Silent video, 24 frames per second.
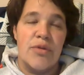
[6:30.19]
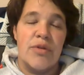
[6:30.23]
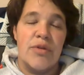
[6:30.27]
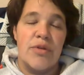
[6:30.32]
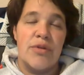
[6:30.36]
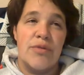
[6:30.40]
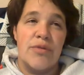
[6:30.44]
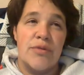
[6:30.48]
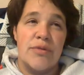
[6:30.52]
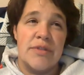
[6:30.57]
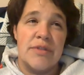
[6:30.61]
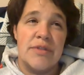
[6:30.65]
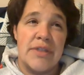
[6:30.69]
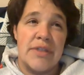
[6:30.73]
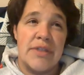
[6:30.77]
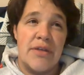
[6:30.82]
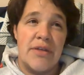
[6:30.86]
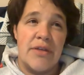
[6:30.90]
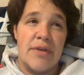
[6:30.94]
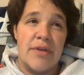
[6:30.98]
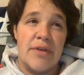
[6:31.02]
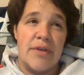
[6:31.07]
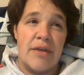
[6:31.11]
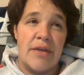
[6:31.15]
the tools that
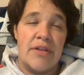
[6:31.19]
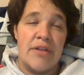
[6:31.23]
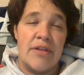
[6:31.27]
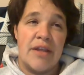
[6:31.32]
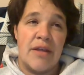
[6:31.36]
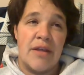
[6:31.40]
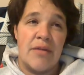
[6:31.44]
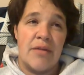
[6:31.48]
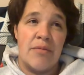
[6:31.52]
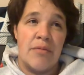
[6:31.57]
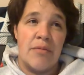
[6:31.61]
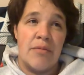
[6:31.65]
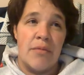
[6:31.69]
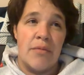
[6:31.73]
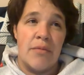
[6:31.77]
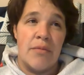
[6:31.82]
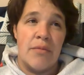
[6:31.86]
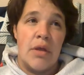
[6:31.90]
you've given them,